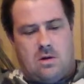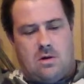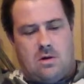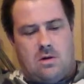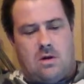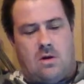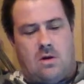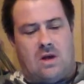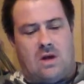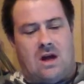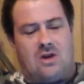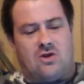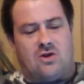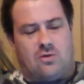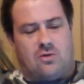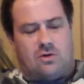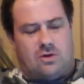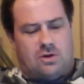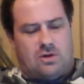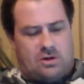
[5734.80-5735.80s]
No, not
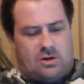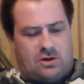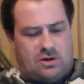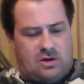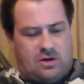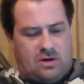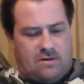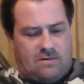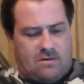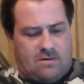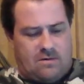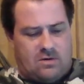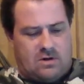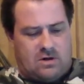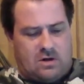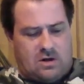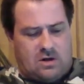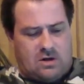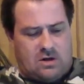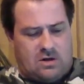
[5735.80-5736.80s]
Georgia. Geneva,
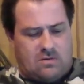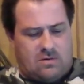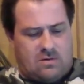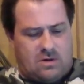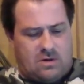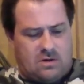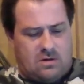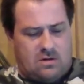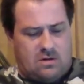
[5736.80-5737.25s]
Wisconsin, was it?